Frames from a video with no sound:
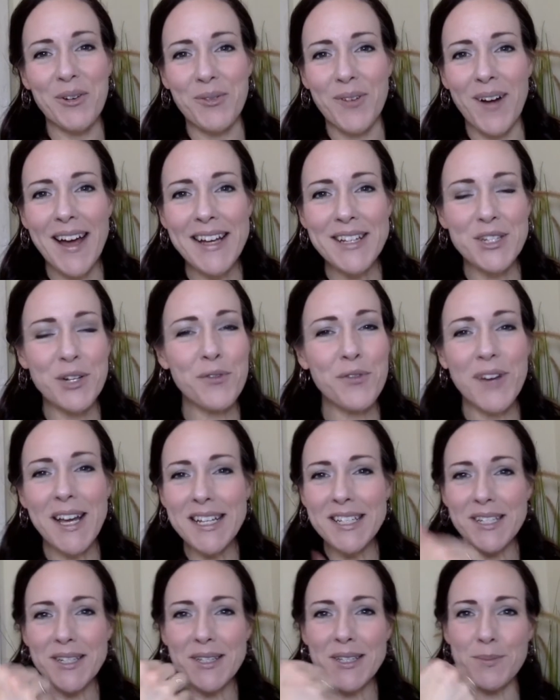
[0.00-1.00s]
right, don't
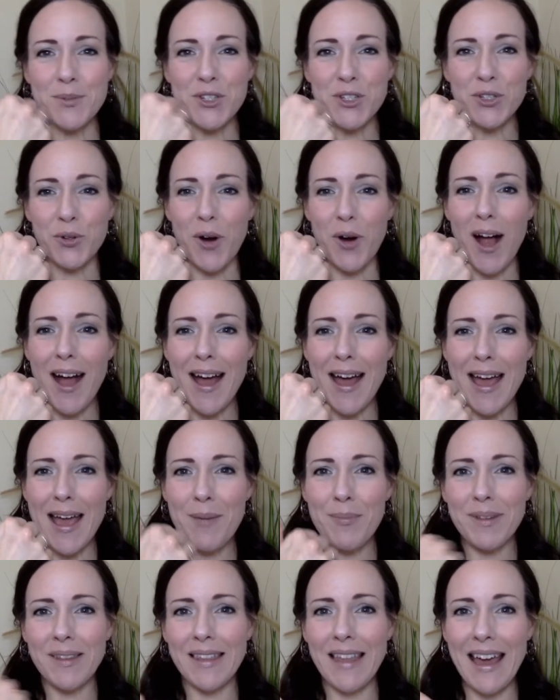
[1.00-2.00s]
forget to
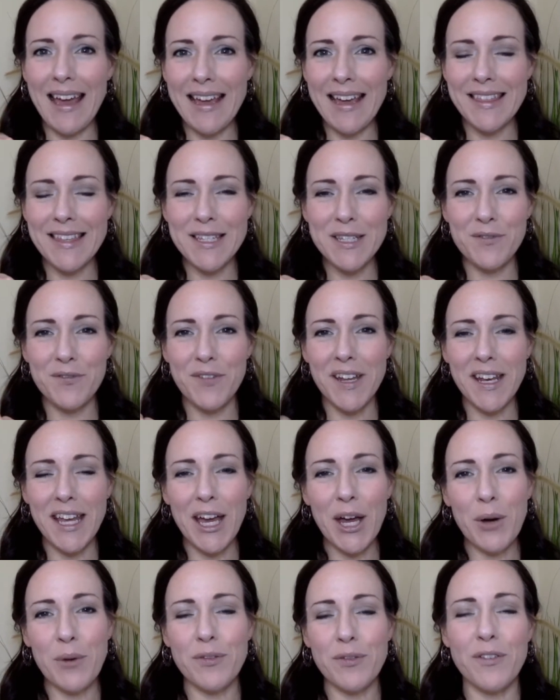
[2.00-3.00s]
subscribe, like this
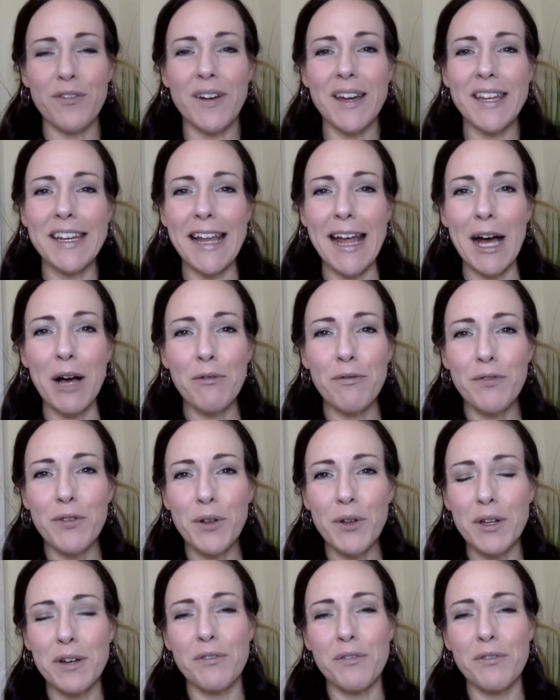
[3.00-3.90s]
video if you find it helpful,